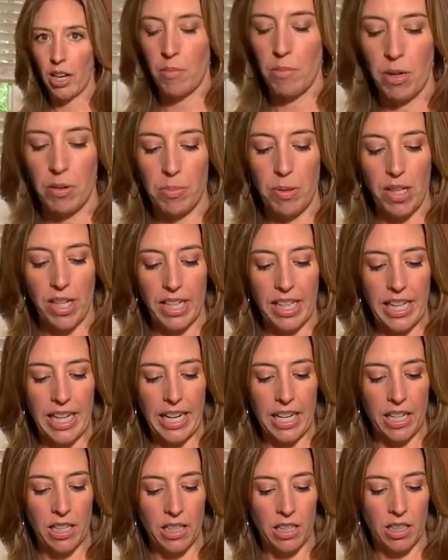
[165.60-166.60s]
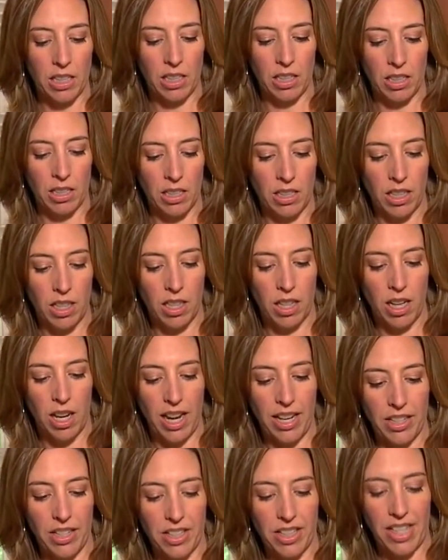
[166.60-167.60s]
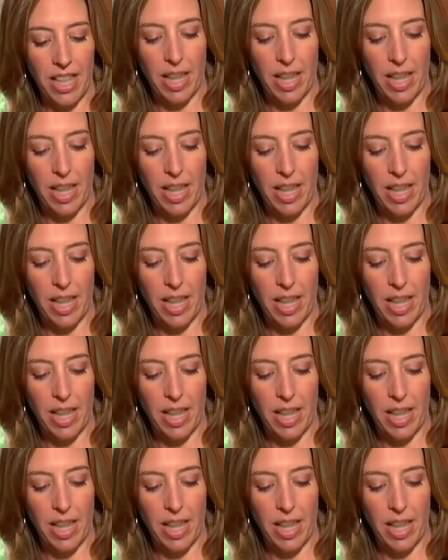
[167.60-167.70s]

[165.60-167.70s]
I'm gonna plug it in. I just